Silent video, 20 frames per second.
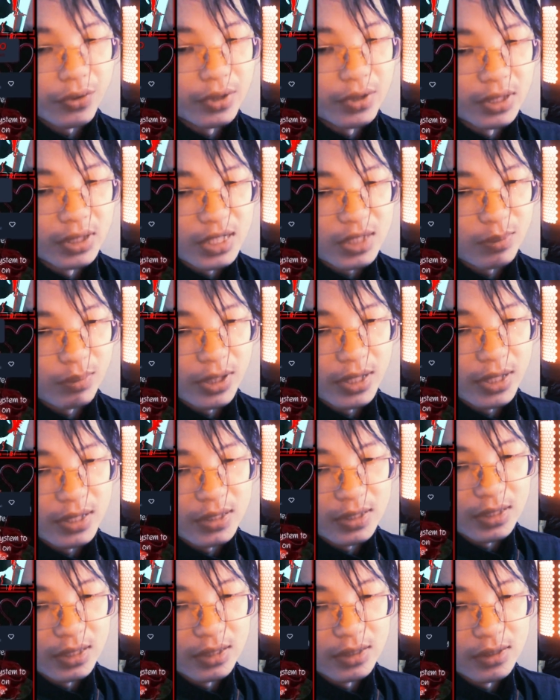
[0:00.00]
display
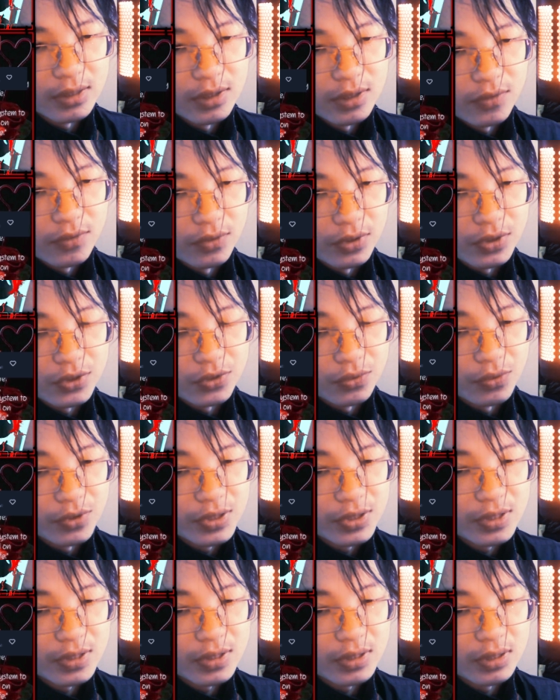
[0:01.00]
scene for the
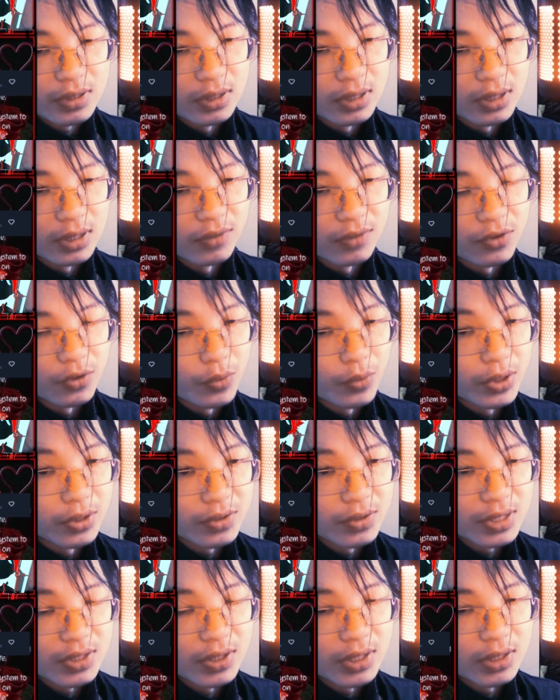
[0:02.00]
sources, for the window
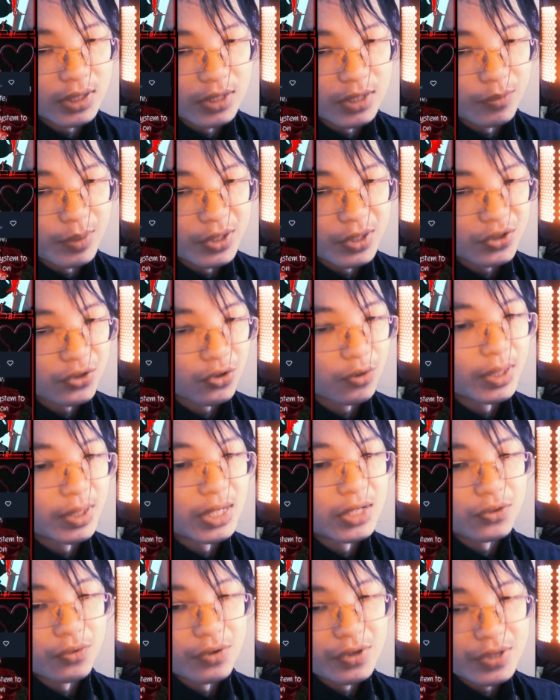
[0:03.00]
scene, there would be so many
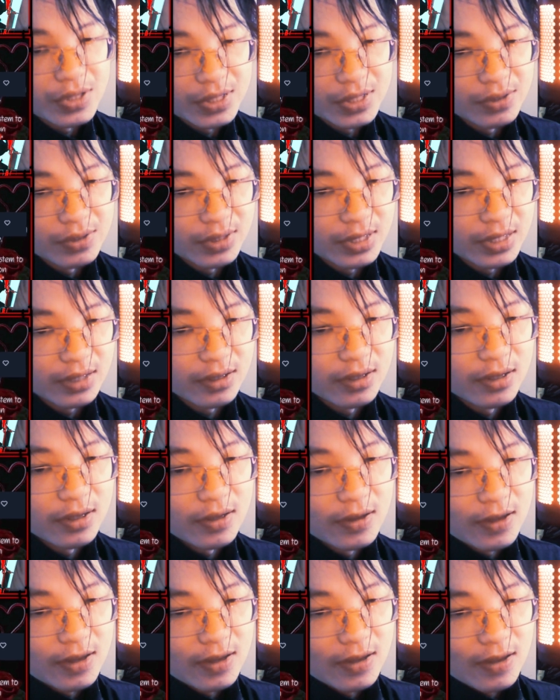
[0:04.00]
sources. There's like,
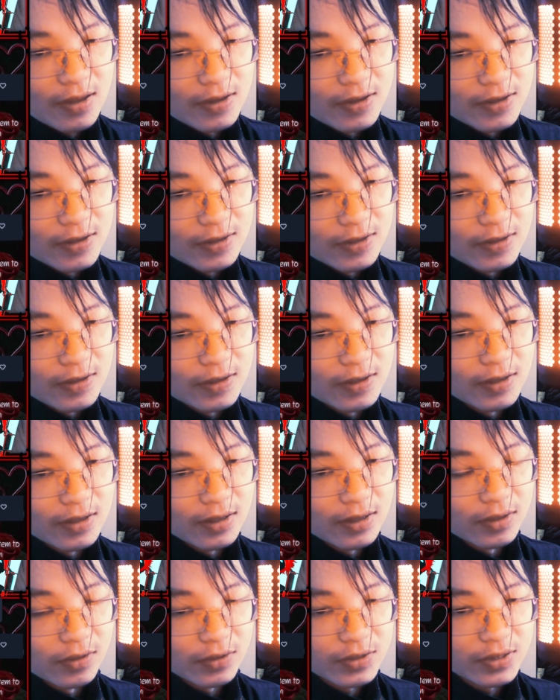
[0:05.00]

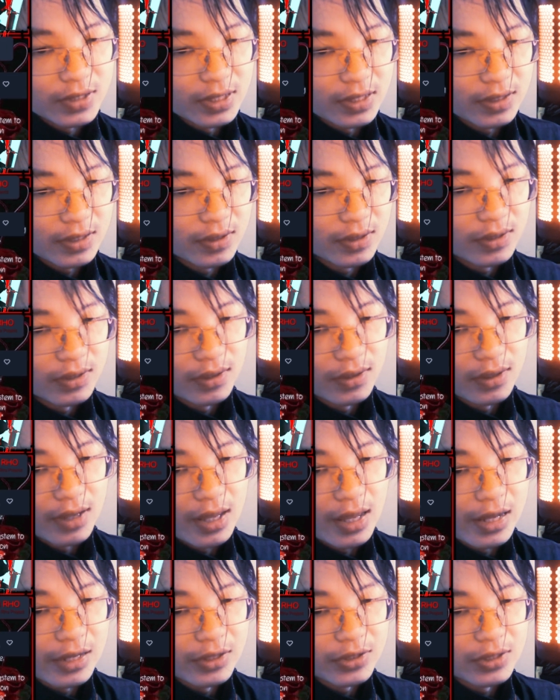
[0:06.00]
looks like
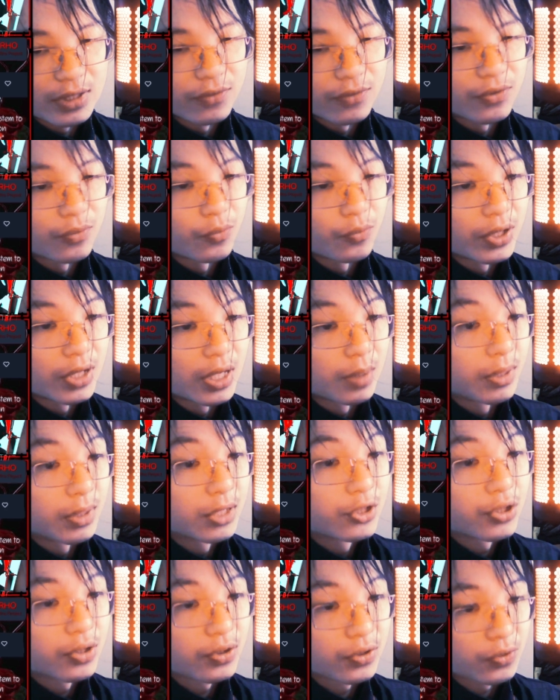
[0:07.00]
8 different
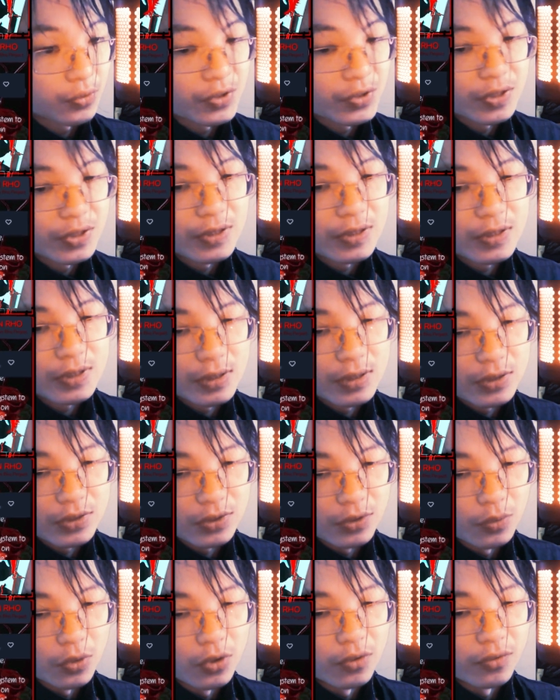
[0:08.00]
image sources.
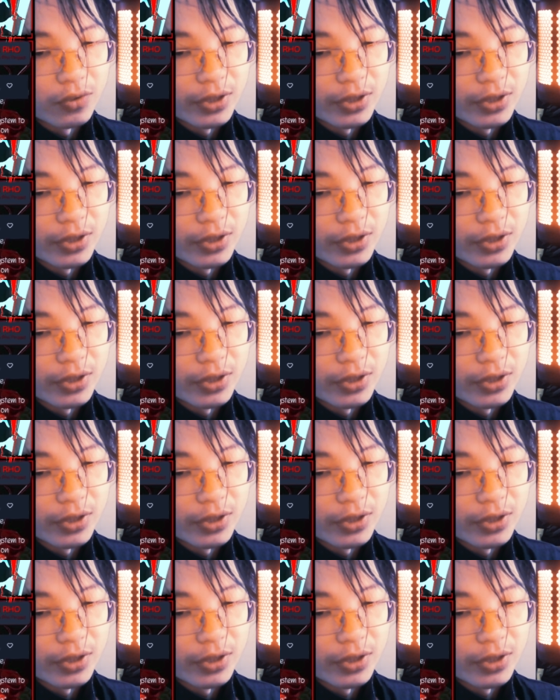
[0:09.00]
So over here in